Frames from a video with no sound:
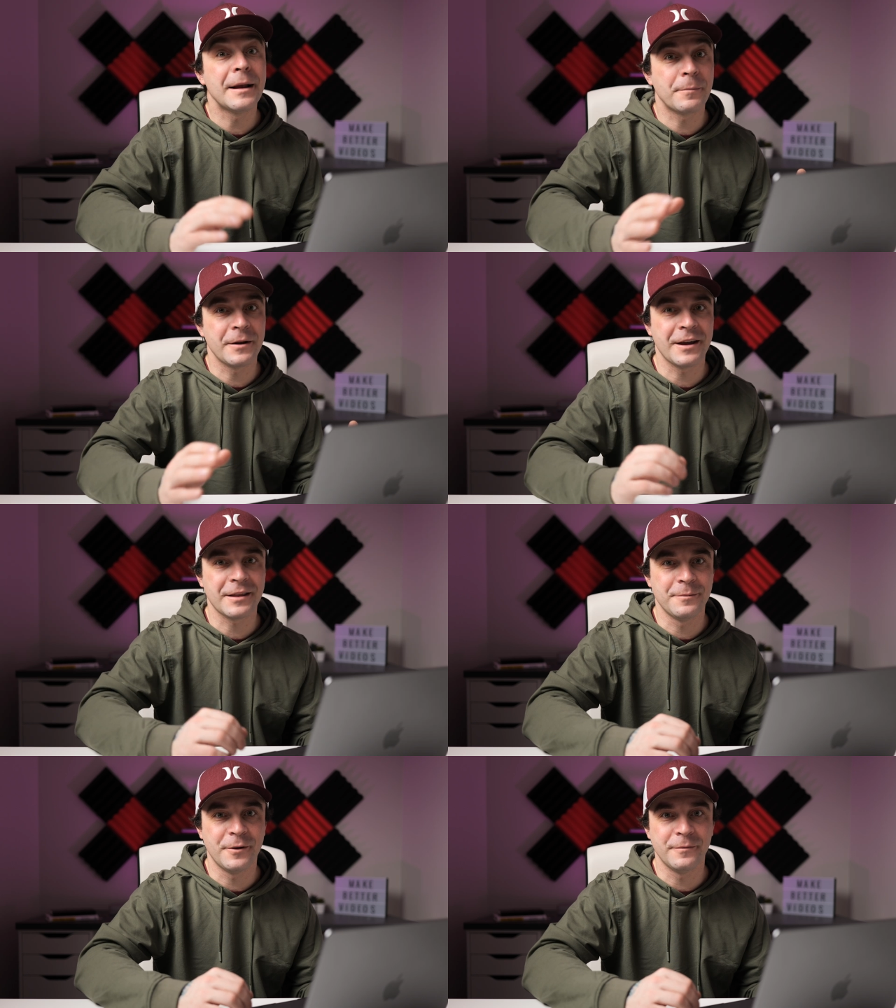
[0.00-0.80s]
and
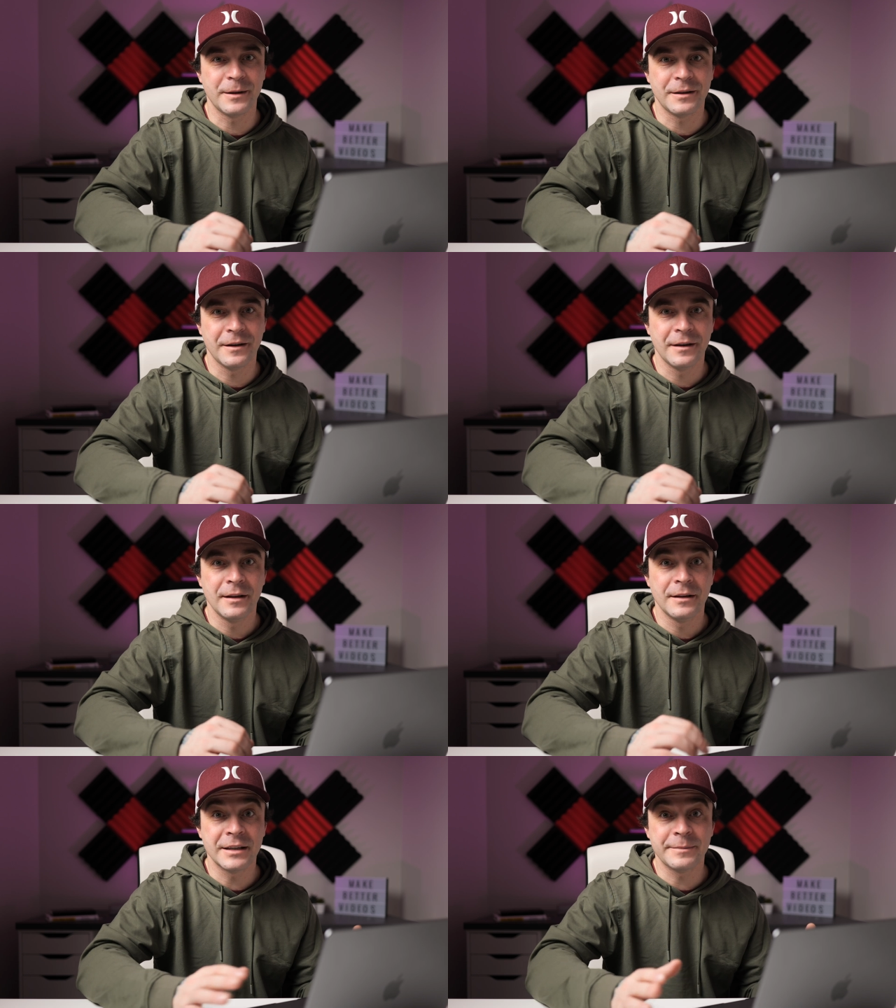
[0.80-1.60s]
predict the movement
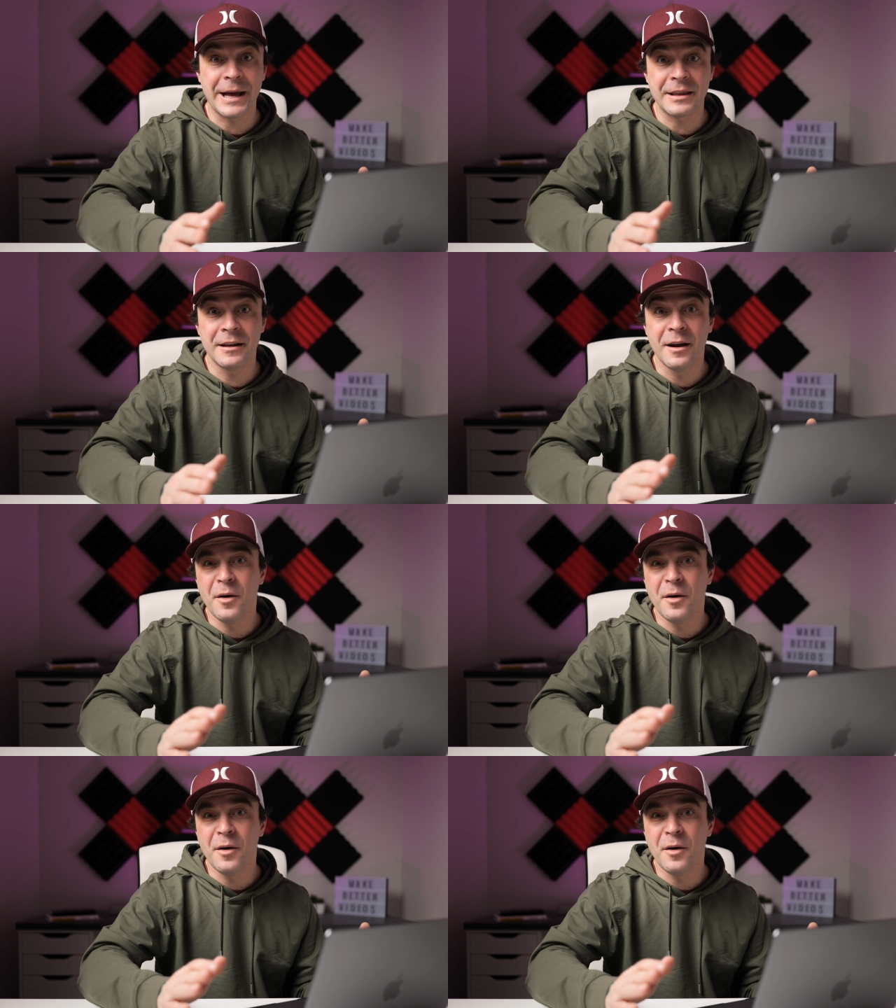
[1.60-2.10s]
this method.